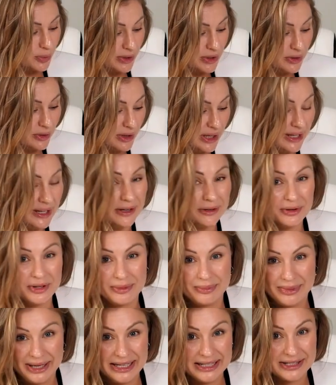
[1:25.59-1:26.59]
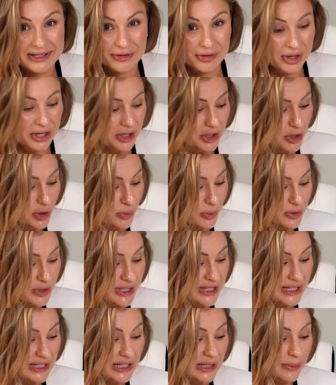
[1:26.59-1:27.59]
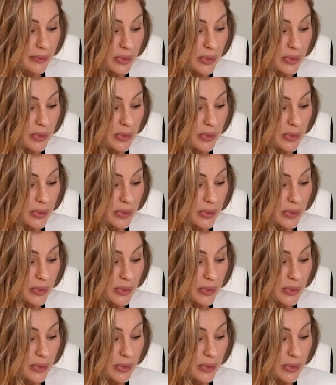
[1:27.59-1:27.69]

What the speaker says: when you click on the main screen, you would see